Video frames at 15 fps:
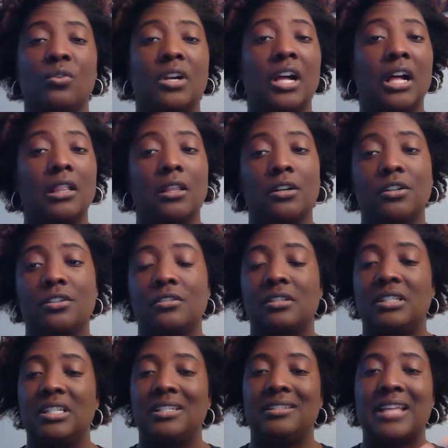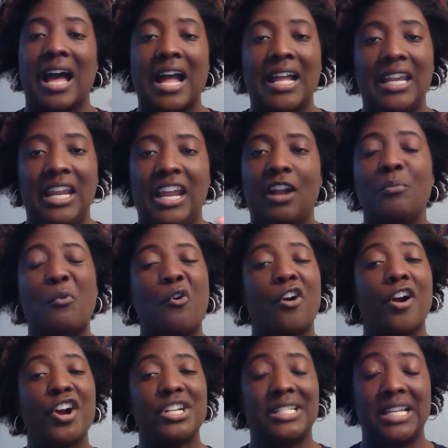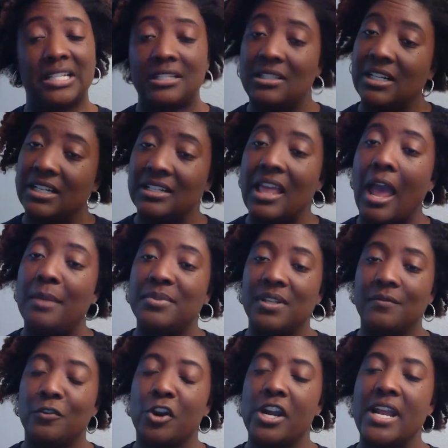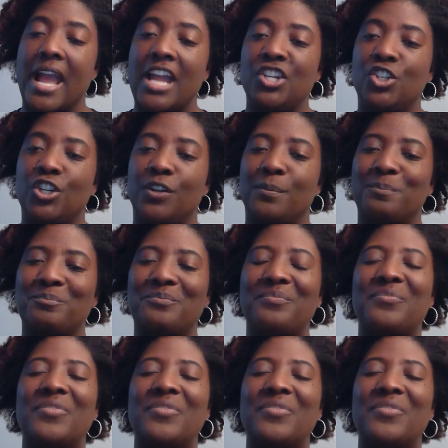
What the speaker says: colors, designing, more artistic types of creation.